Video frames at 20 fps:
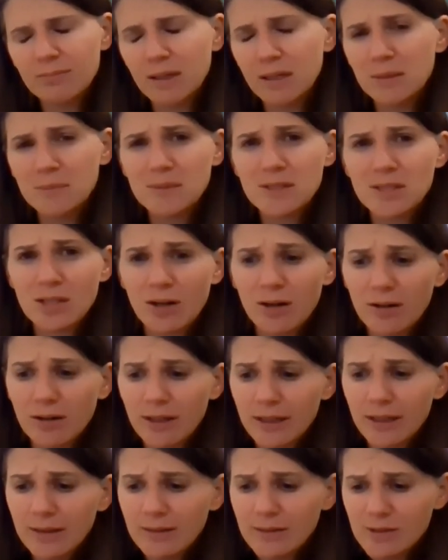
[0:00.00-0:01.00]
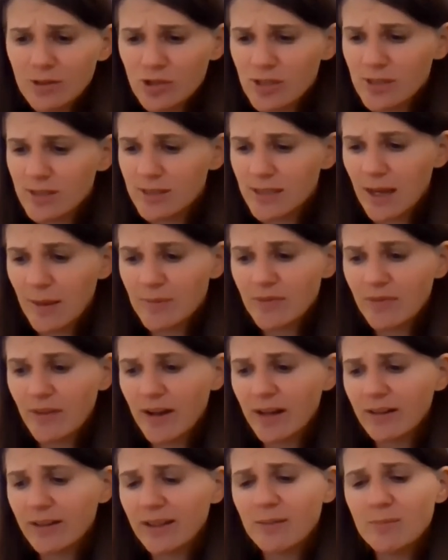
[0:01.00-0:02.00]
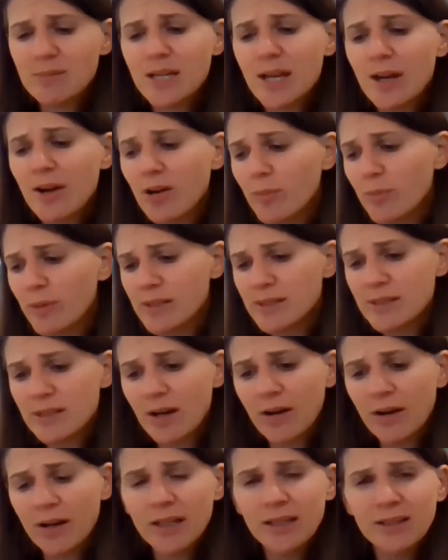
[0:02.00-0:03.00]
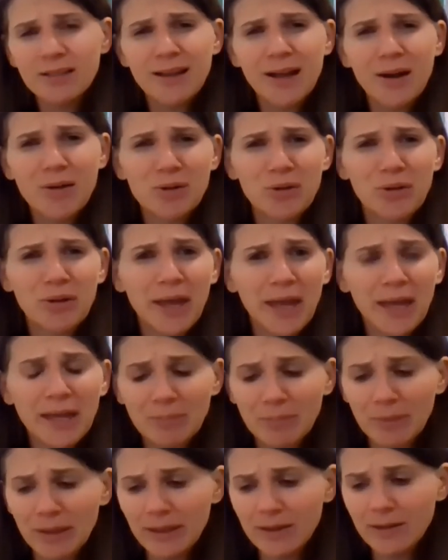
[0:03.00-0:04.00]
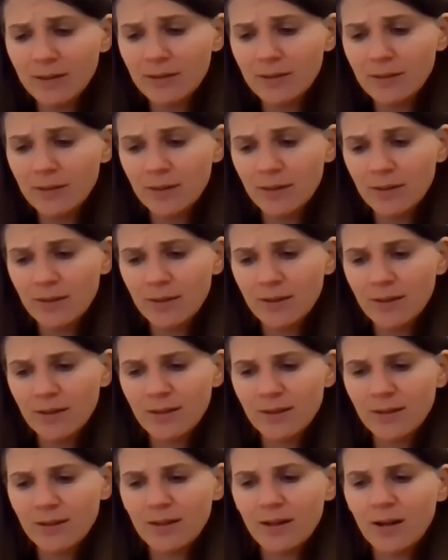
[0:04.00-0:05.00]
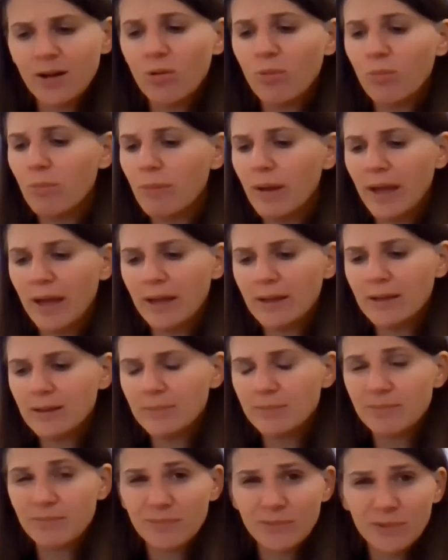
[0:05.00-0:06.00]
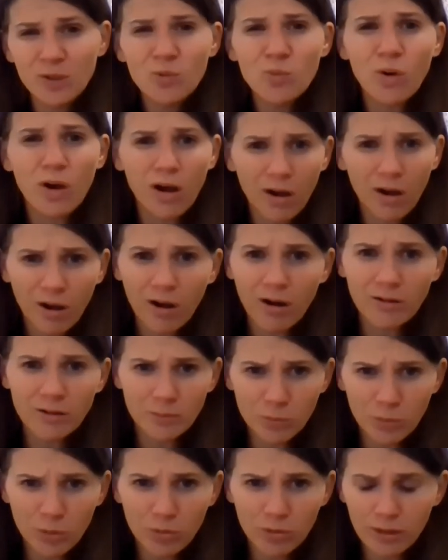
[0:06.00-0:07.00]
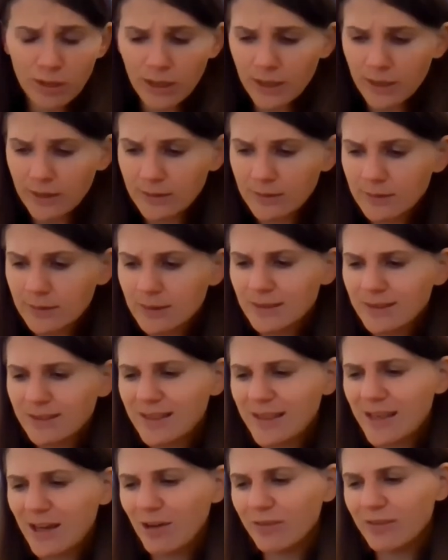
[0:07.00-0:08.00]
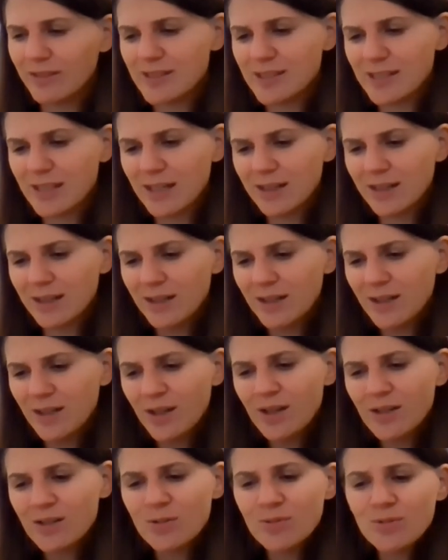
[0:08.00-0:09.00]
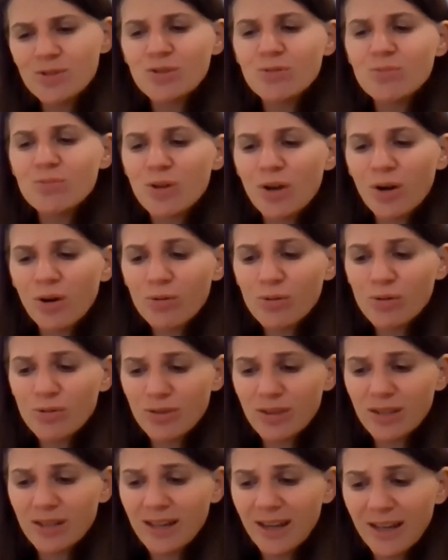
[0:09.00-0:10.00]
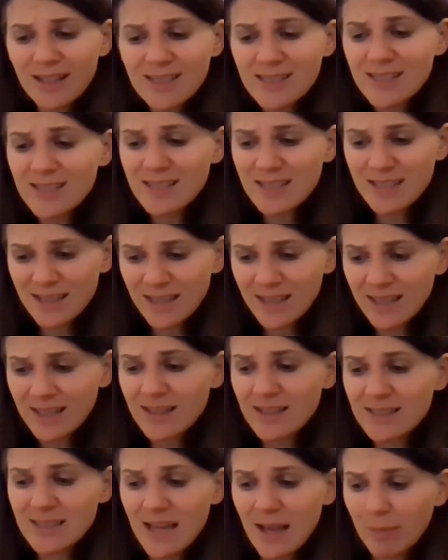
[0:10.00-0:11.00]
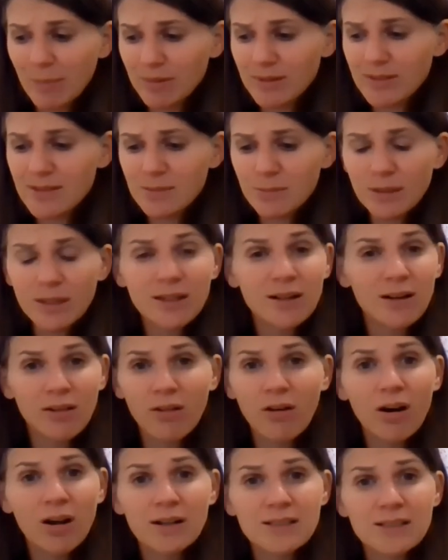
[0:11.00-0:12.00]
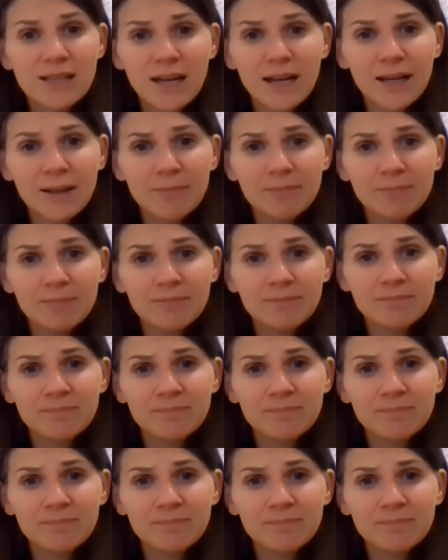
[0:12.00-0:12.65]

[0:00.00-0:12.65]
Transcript: I'm sorry, she sobbed finally. I'm terribly sorry. Now you'll hate me. Oh, Meg, are a moron, Calvin said. Don't you know you're the nicest thing that's happened to me in a long time?